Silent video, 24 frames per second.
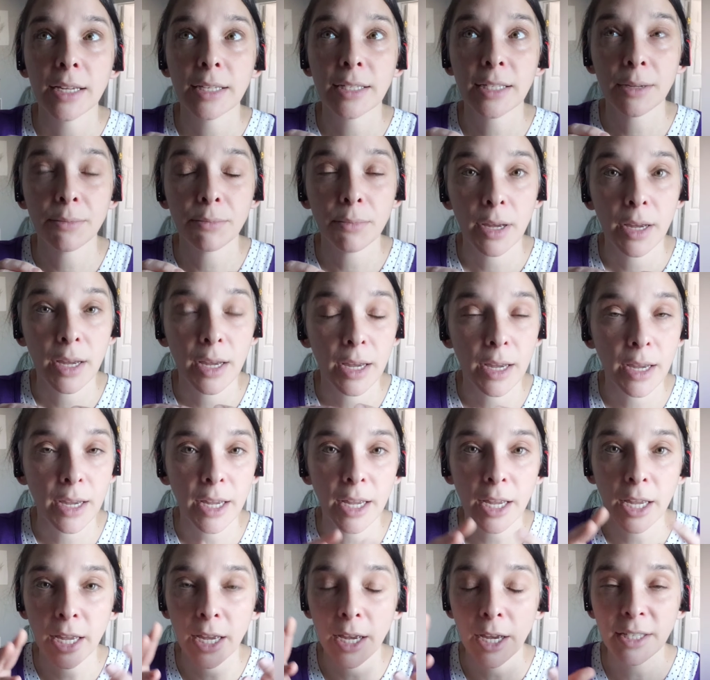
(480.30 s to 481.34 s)
some
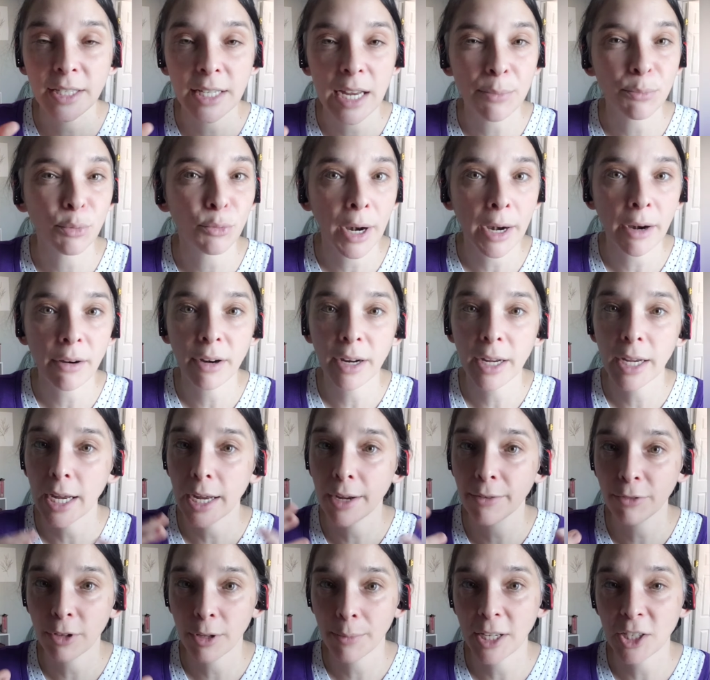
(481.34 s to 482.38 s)
temporary
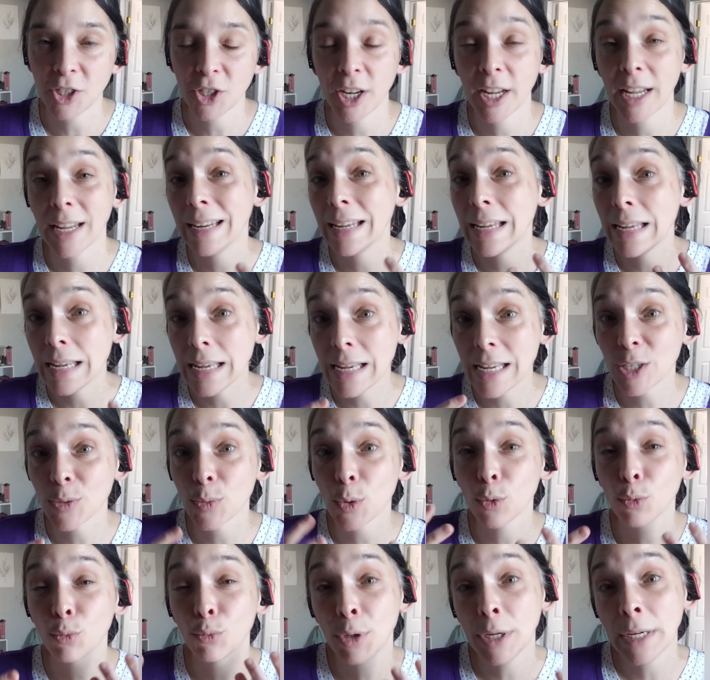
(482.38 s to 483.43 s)
inflammation, and Ease
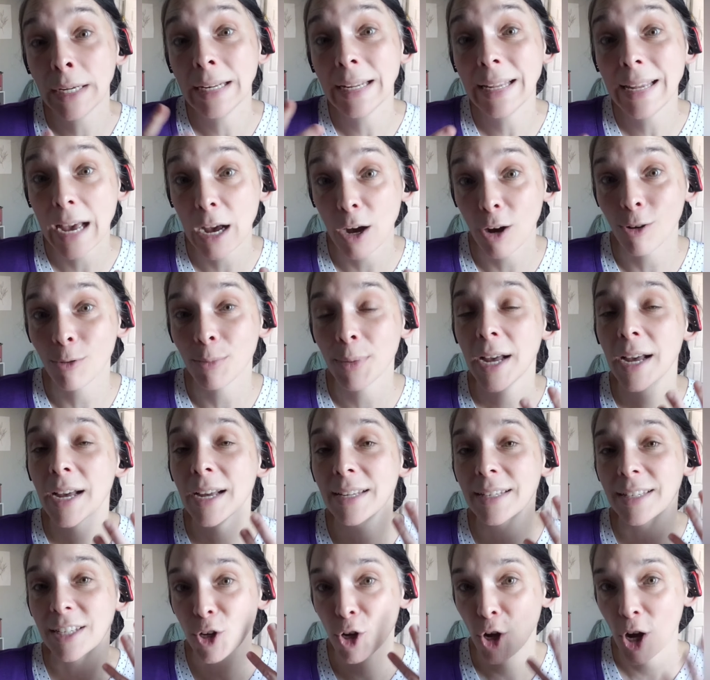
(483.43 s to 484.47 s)
will really help
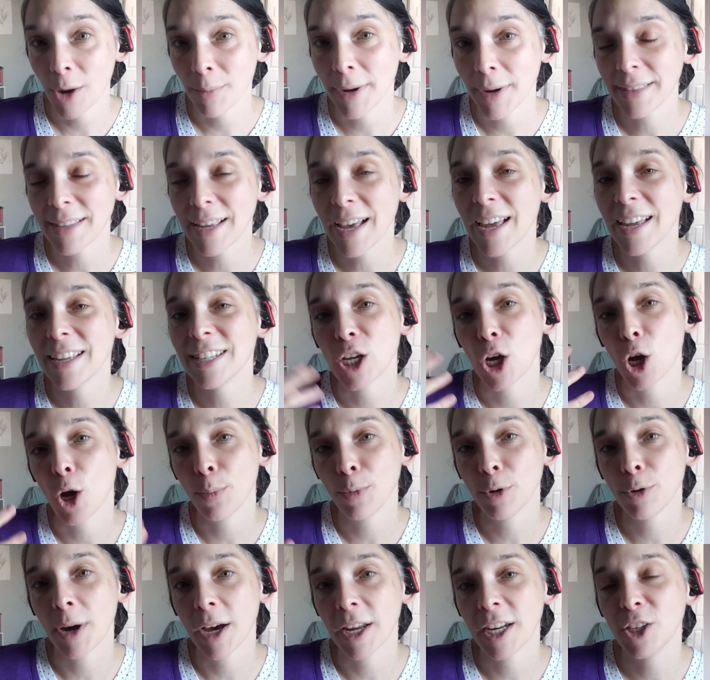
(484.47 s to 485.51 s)
to combat that and to
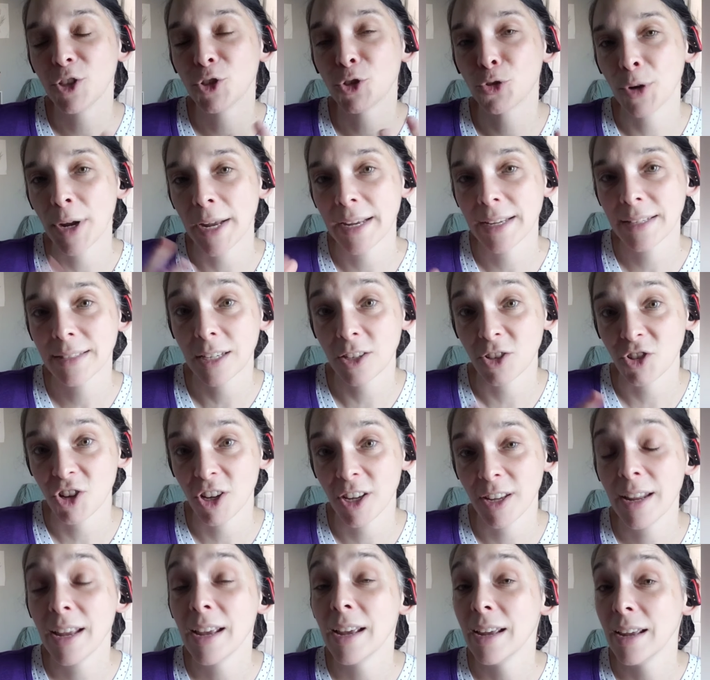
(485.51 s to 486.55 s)
help your body
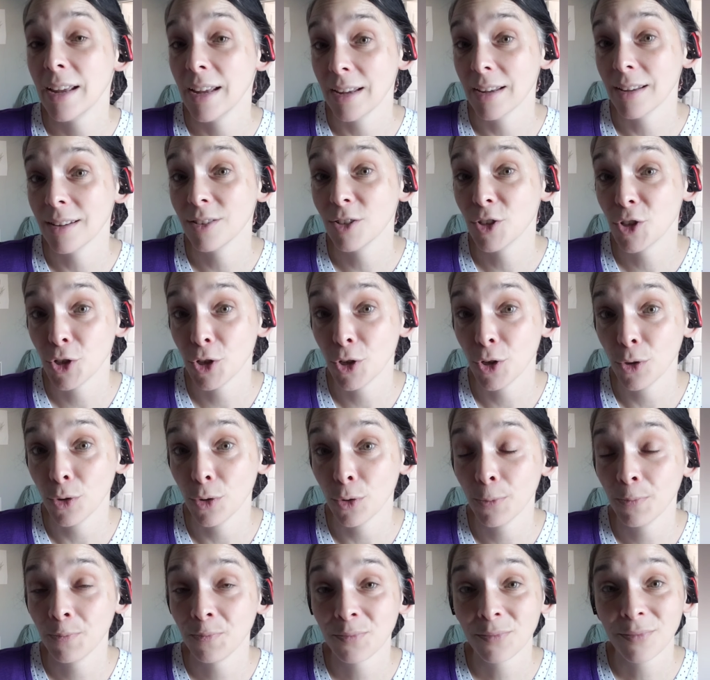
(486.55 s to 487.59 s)
transition
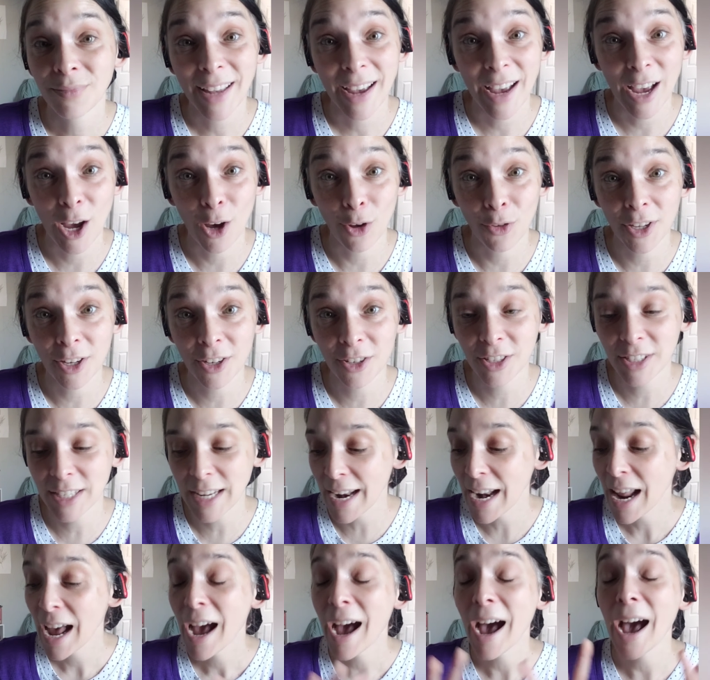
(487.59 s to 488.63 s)
into a healthier
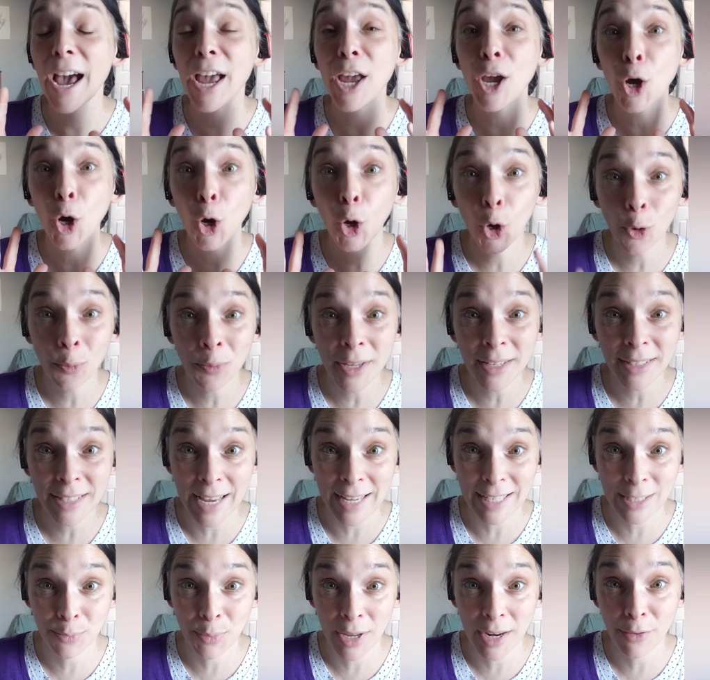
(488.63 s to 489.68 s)
state. I hope this
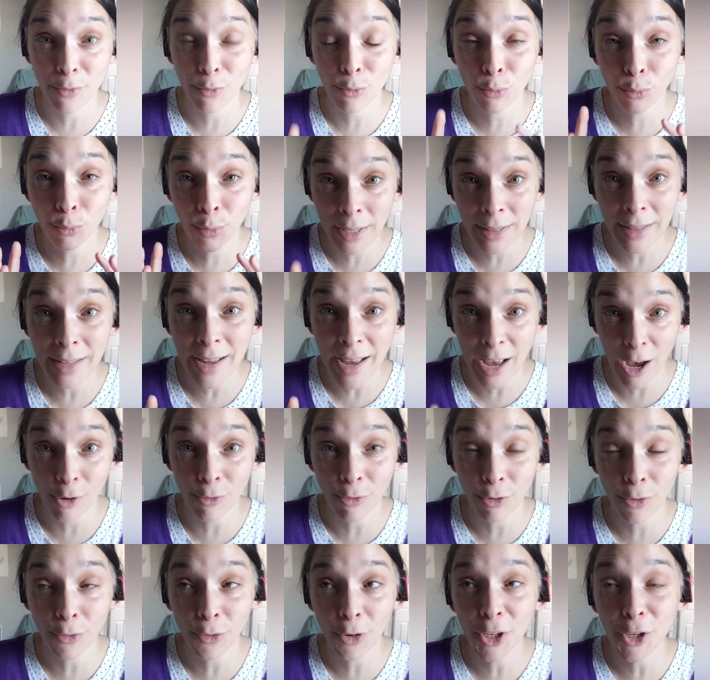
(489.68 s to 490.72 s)
has been really
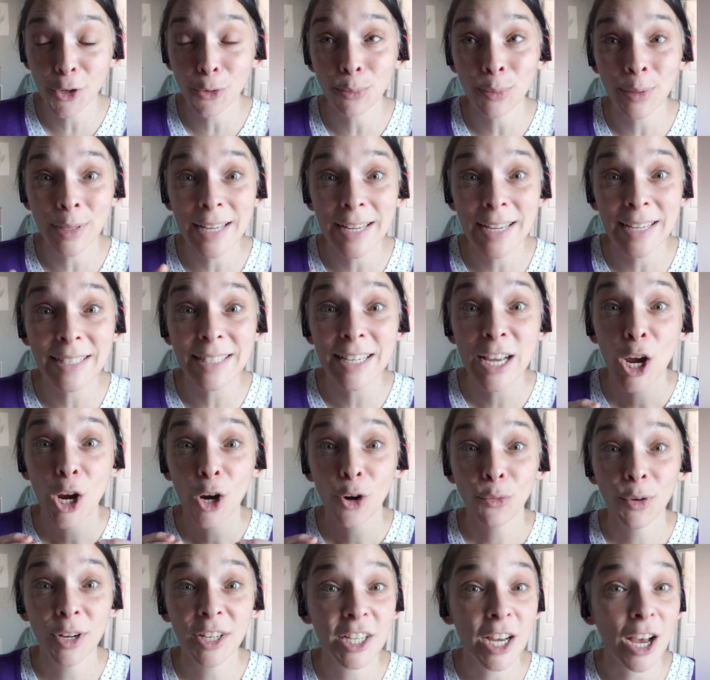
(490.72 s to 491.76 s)
helpful for you. Please
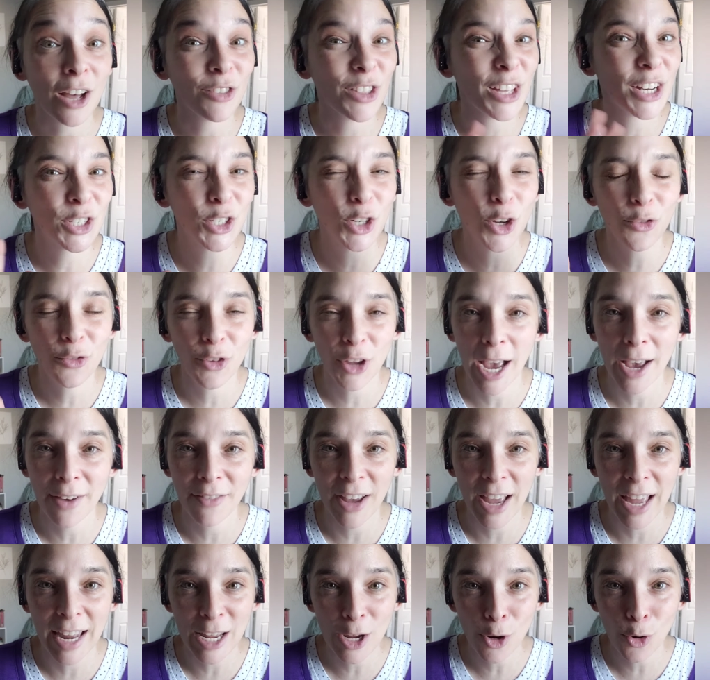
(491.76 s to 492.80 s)
reach out, let us know if you have
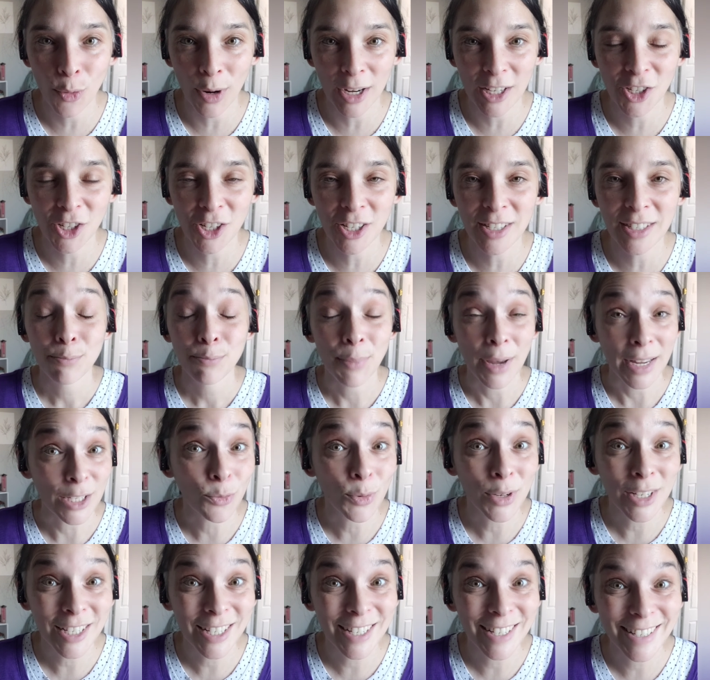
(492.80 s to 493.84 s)
any questions. Best
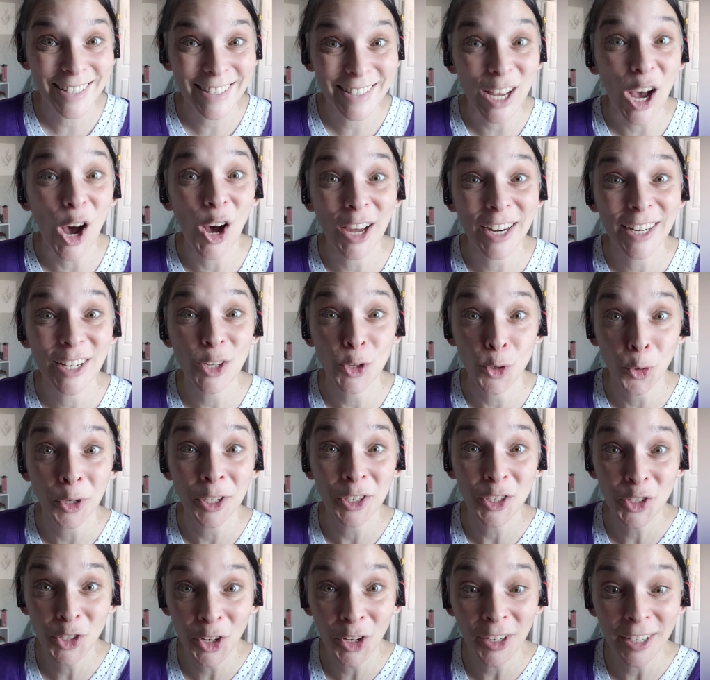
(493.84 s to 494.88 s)
wishes on your
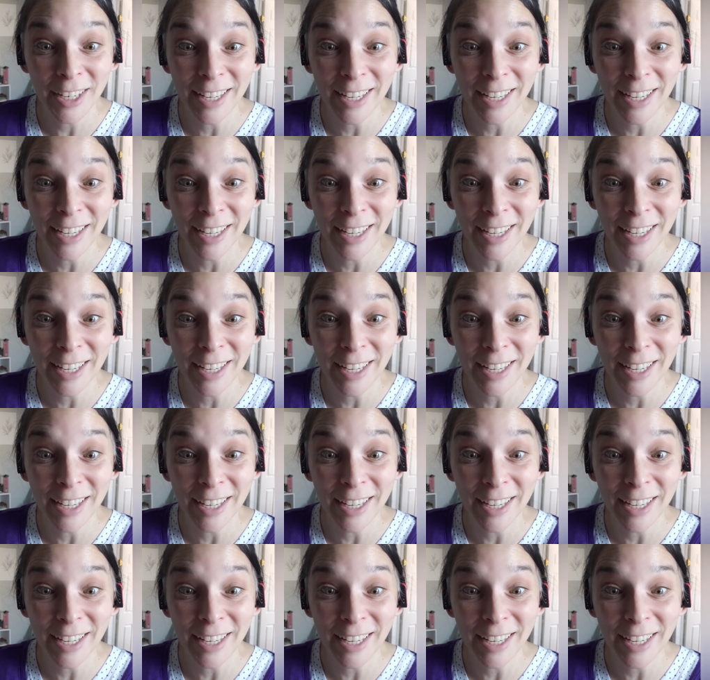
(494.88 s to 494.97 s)
journey.